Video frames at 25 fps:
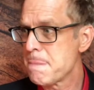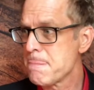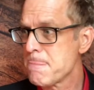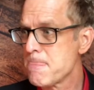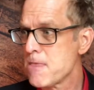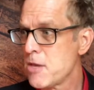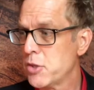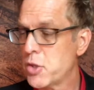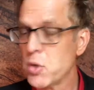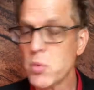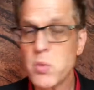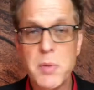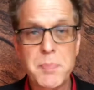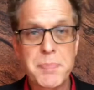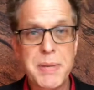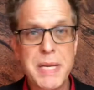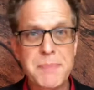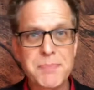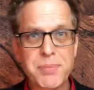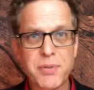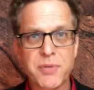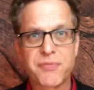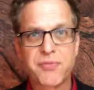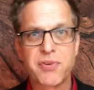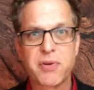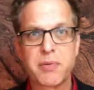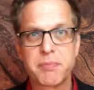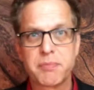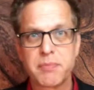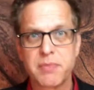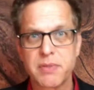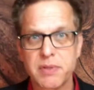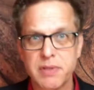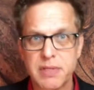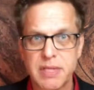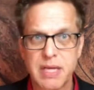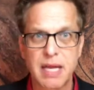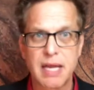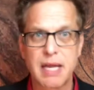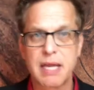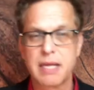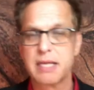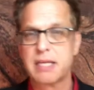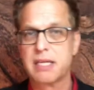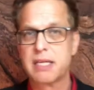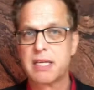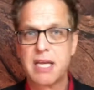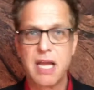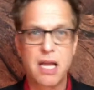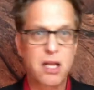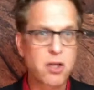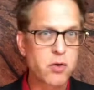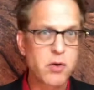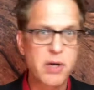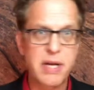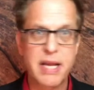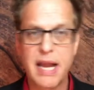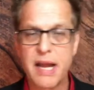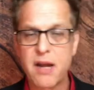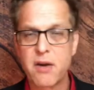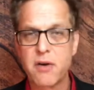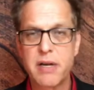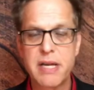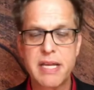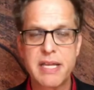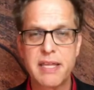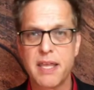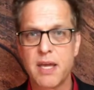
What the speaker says: there were people from the Calgary area